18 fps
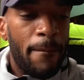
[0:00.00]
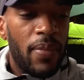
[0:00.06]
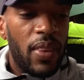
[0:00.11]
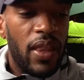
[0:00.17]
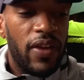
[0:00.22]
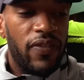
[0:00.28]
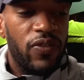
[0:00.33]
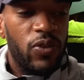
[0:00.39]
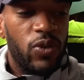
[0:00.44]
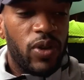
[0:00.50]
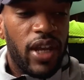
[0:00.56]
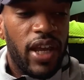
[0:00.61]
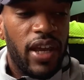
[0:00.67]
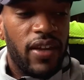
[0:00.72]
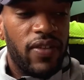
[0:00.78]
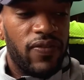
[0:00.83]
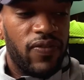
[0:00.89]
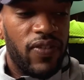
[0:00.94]
If you
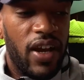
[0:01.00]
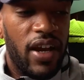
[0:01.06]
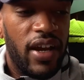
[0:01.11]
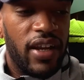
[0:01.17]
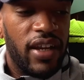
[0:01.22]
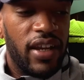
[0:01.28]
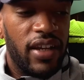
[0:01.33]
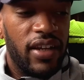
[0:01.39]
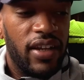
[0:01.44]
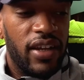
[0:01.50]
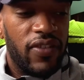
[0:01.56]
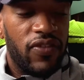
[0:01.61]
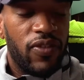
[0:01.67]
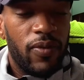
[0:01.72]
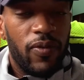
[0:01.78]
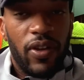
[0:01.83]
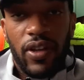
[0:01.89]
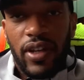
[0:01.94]
can't find
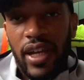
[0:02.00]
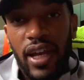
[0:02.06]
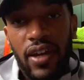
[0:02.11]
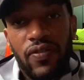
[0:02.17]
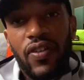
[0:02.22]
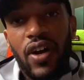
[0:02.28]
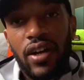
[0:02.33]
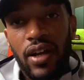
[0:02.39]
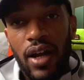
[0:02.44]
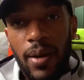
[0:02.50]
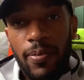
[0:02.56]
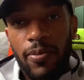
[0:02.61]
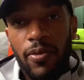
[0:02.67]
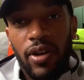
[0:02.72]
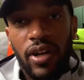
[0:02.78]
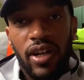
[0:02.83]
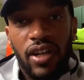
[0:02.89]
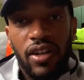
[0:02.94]
the
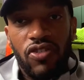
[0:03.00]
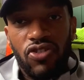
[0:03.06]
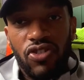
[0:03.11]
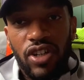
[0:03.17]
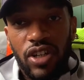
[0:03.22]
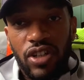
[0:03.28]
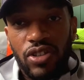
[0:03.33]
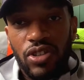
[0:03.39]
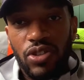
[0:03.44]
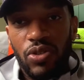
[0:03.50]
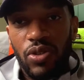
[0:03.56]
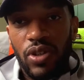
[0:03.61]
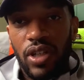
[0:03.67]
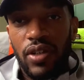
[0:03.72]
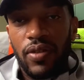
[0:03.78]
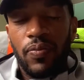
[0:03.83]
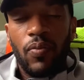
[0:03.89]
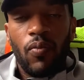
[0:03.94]
operating engineers
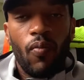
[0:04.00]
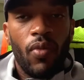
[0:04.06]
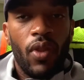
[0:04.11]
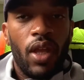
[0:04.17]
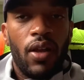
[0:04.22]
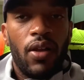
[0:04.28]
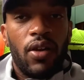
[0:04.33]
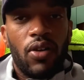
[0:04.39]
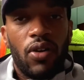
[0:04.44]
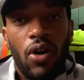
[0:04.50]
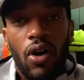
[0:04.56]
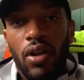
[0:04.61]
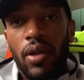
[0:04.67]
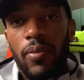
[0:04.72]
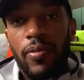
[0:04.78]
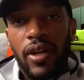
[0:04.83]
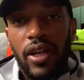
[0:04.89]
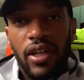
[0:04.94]
union, call up
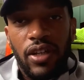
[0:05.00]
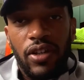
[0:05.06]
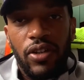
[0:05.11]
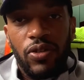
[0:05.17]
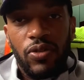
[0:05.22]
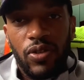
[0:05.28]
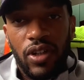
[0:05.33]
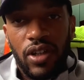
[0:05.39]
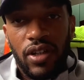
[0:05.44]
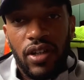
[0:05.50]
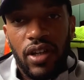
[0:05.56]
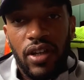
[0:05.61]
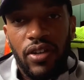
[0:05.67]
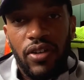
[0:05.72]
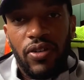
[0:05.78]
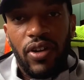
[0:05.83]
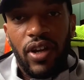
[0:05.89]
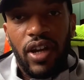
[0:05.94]
any union in
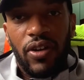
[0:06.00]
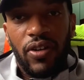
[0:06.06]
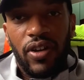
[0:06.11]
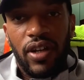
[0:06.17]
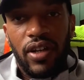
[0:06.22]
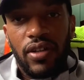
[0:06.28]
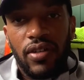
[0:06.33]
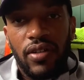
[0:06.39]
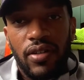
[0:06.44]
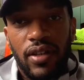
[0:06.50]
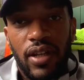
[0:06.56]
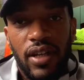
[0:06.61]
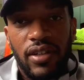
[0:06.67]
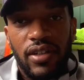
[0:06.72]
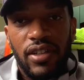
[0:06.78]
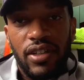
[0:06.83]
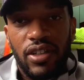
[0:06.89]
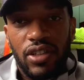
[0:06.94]
your area that
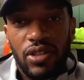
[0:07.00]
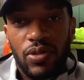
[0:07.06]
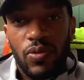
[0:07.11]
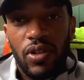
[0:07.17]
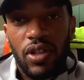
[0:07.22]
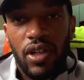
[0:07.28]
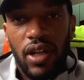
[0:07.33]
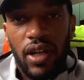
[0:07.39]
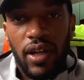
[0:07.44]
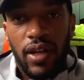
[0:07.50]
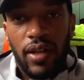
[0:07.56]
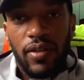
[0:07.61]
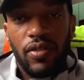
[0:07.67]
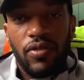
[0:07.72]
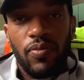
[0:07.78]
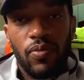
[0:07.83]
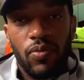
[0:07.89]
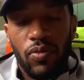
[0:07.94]
deals with
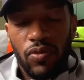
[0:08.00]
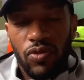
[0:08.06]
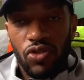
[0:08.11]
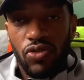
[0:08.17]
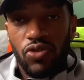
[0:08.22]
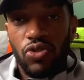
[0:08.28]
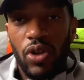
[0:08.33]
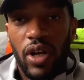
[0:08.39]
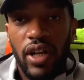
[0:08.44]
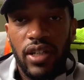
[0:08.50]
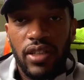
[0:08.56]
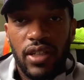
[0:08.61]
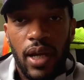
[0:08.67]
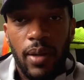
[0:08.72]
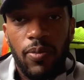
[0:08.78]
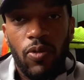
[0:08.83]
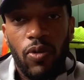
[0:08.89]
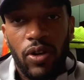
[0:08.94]
trade
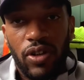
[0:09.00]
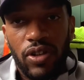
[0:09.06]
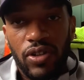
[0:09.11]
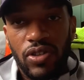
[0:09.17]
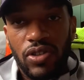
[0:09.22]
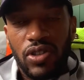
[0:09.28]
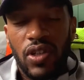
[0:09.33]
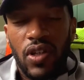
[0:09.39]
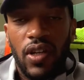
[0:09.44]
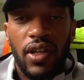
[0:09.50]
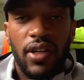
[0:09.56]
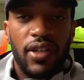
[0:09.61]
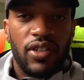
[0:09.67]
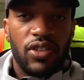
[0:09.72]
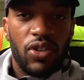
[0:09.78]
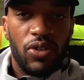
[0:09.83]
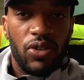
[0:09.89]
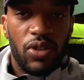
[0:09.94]
type workers.
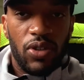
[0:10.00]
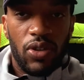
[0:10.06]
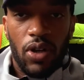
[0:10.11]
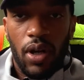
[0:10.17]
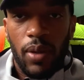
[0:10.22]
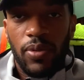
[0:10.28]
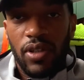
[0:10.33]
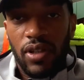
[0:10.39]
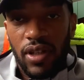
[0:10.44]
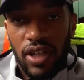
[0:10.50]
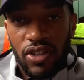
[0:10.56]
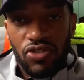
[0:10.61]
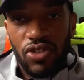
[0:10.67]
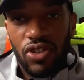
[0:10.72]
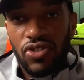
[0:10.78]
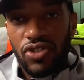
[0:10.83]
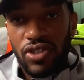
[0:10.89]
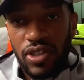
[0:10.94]
So you can call the
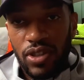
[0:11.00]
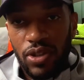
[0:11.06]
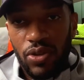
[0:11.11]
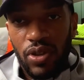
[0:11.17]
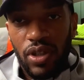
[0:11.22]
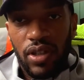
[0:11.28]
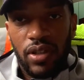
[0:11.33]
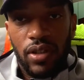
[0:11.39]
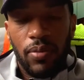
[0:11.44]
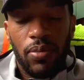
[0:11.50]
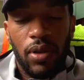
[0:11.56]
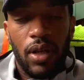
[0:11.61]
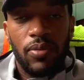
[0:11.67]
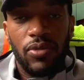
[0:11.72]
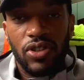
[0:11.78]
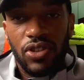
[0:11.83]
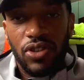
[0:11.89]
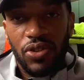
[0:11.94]
electricians union, the
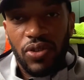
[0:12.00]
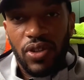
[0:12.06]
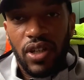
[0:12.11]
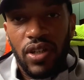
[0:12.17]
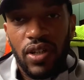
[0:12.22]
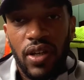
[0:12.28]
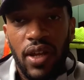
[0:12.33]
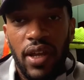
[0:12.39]
plumbers union,